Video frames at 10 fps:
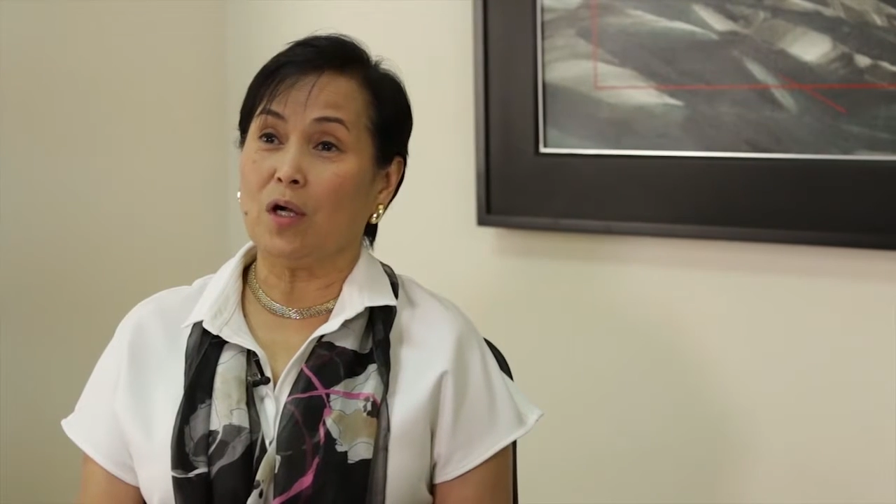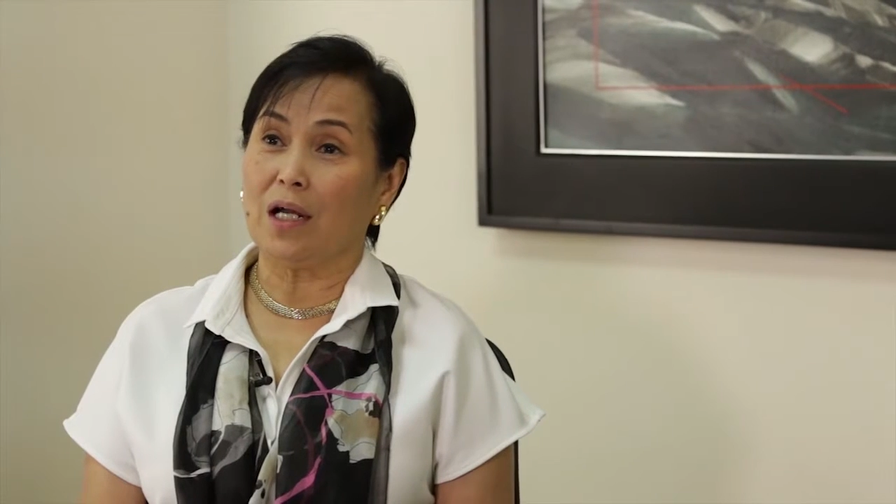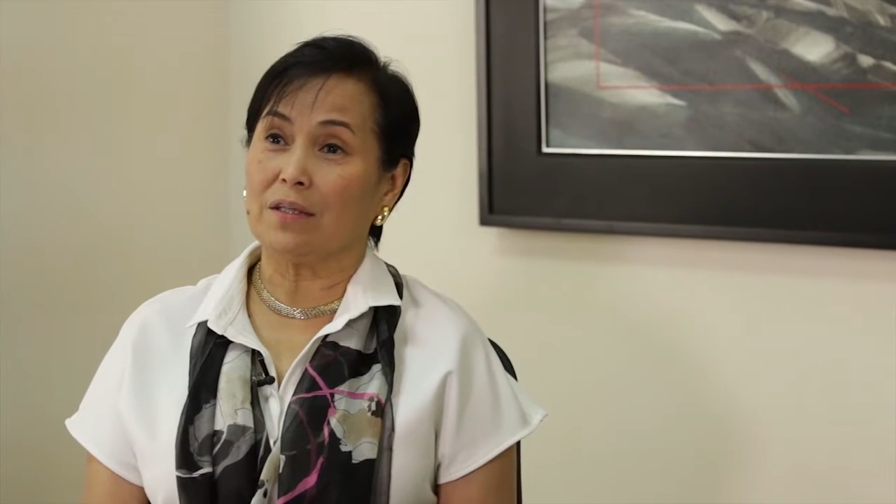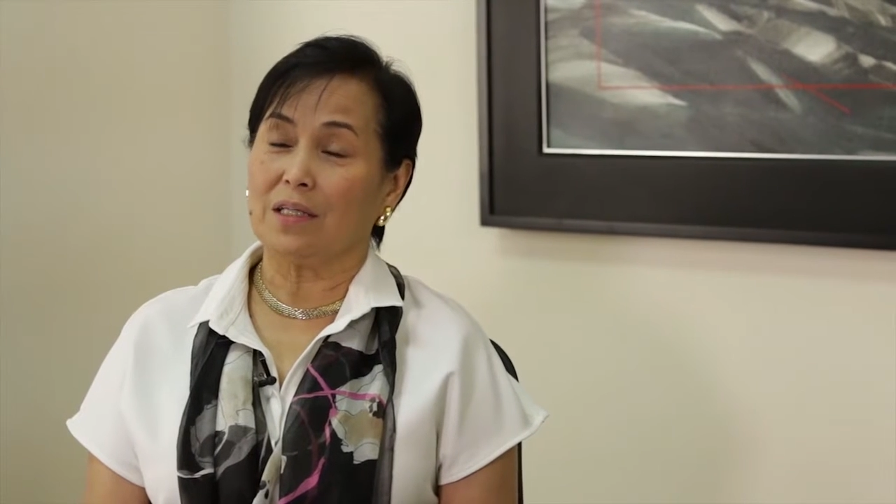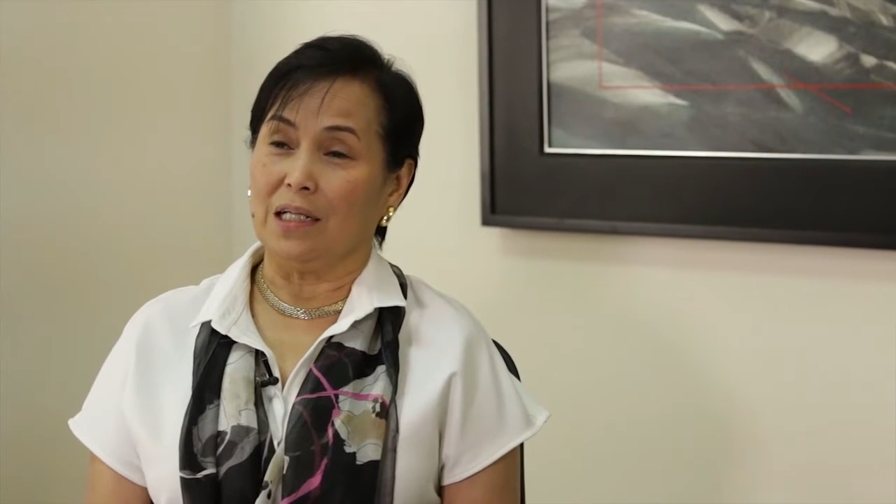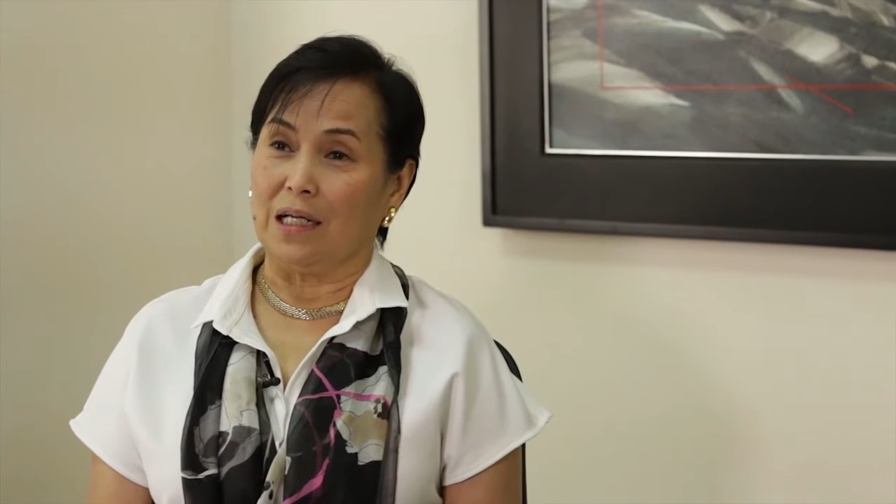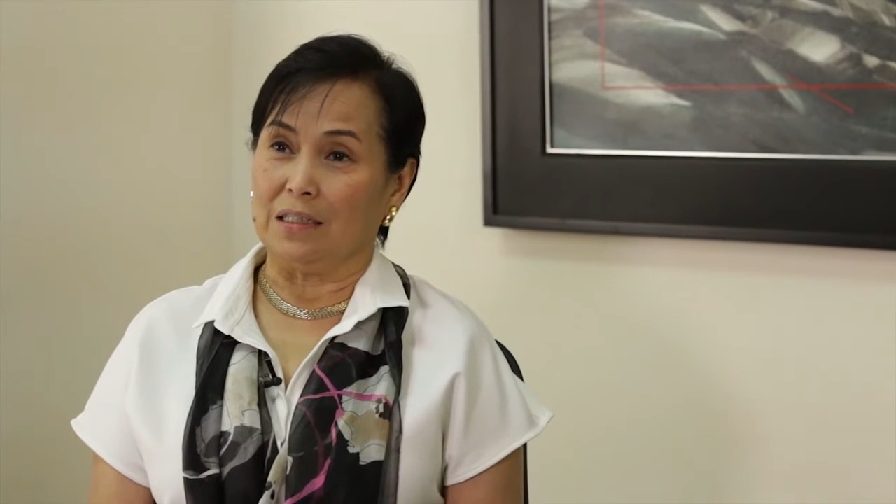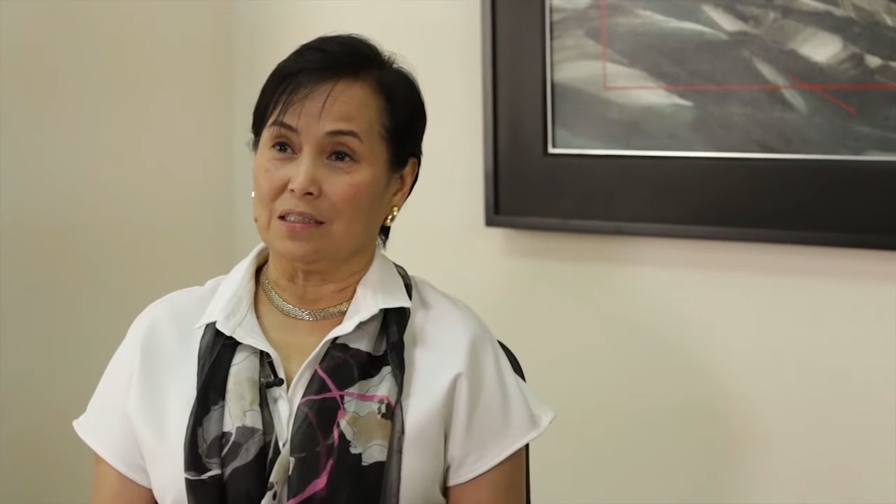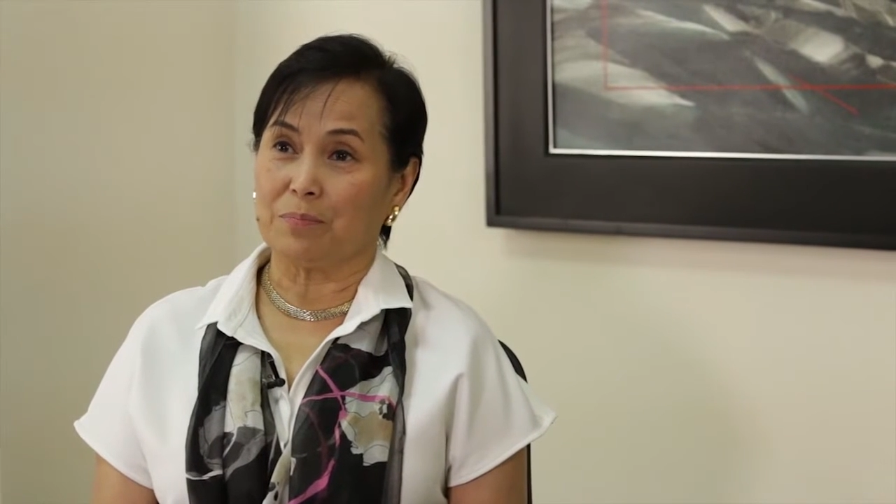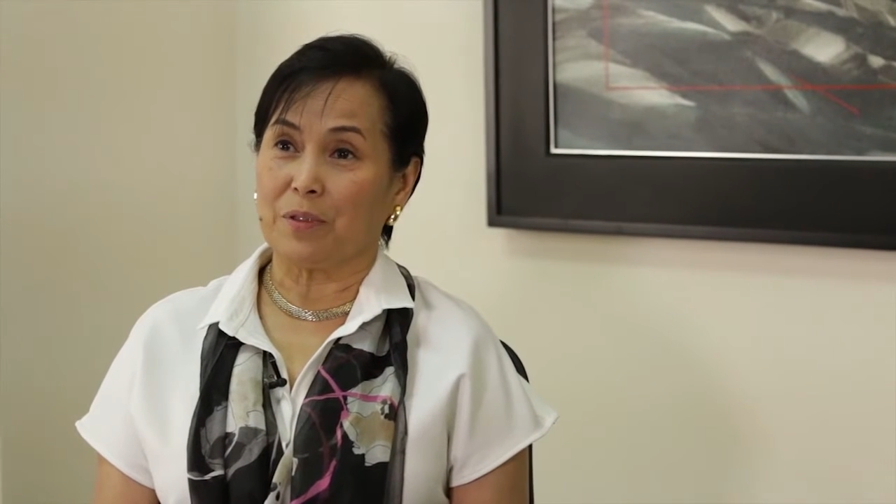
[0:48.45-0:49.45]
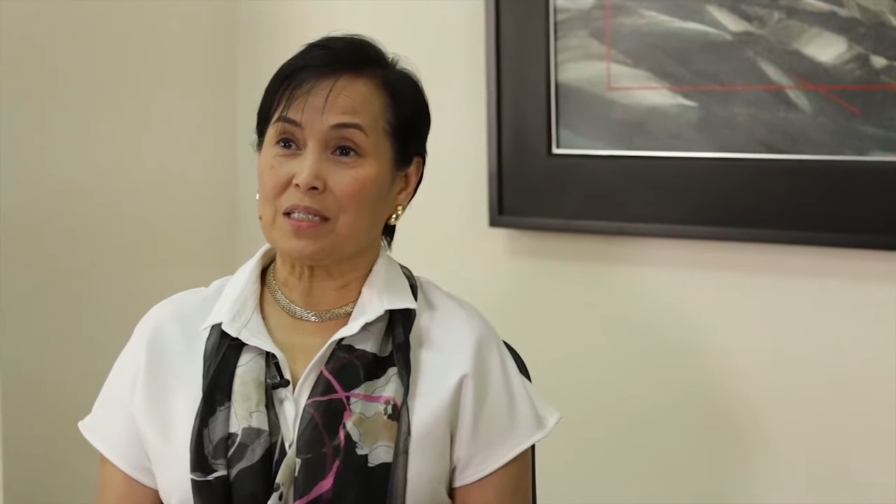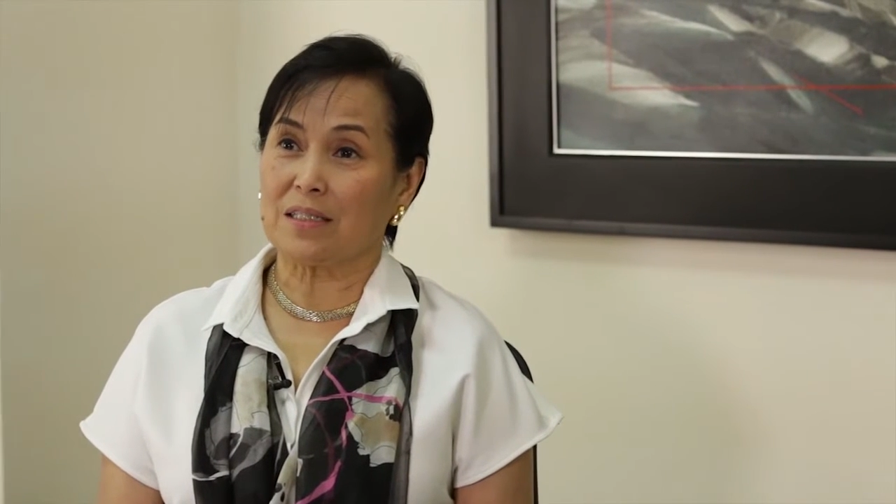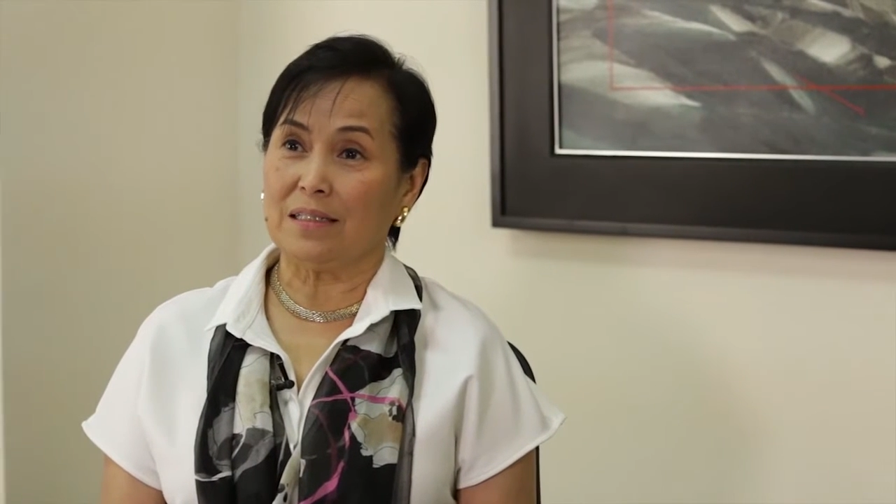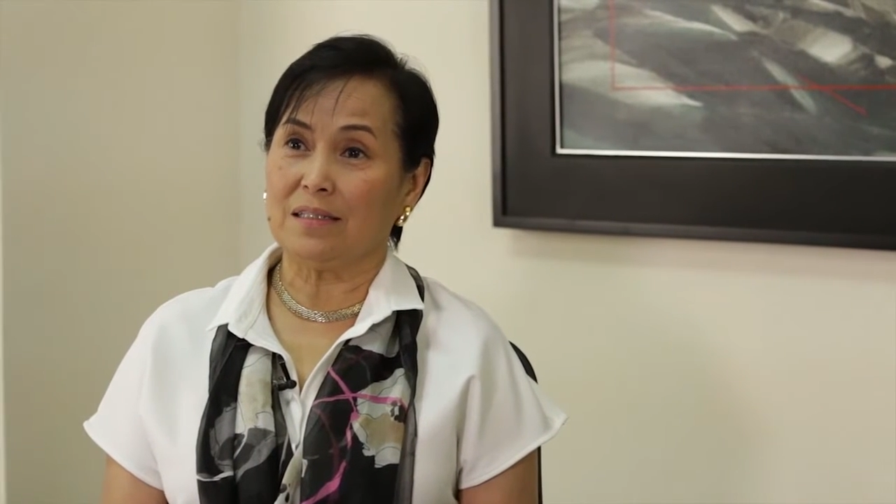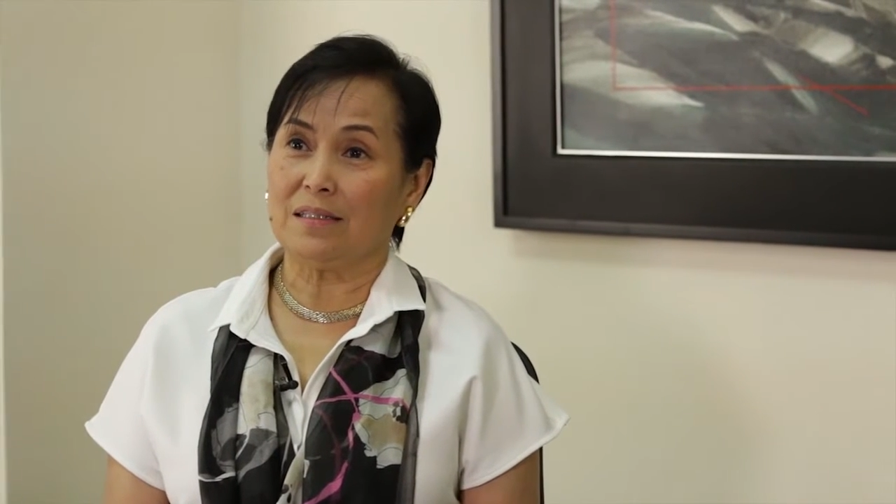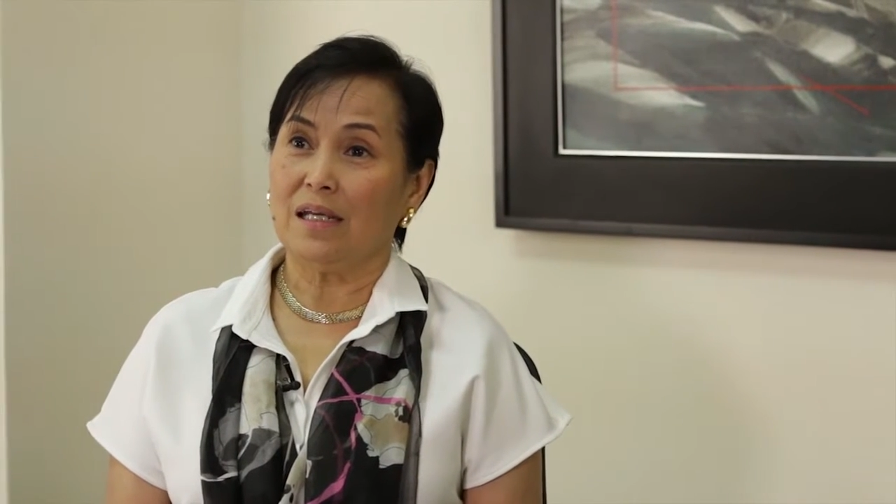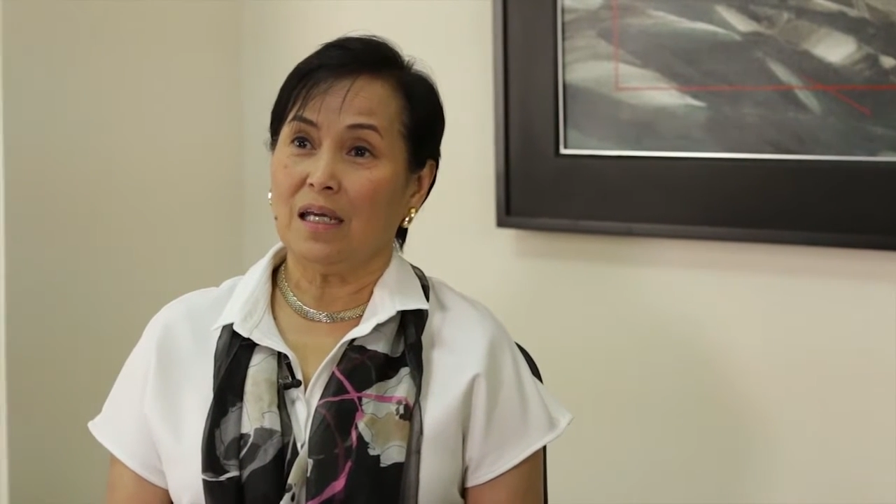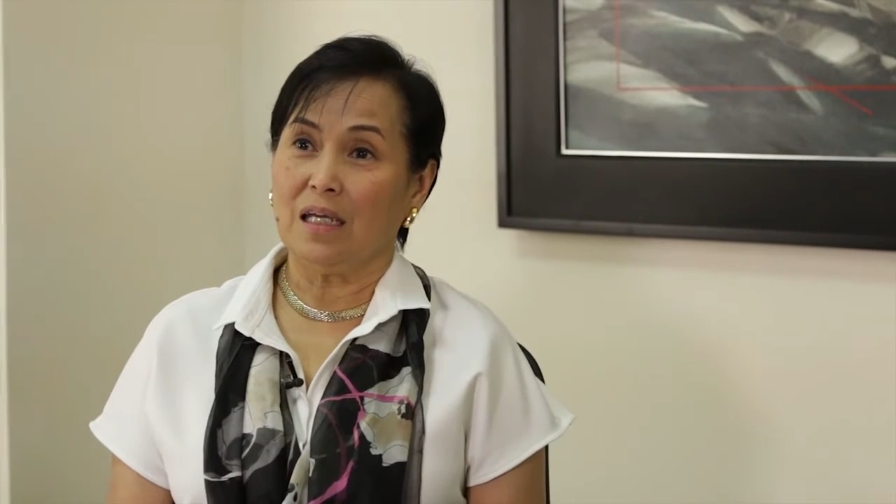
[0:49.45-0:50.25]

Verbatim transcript: Arthaland's presence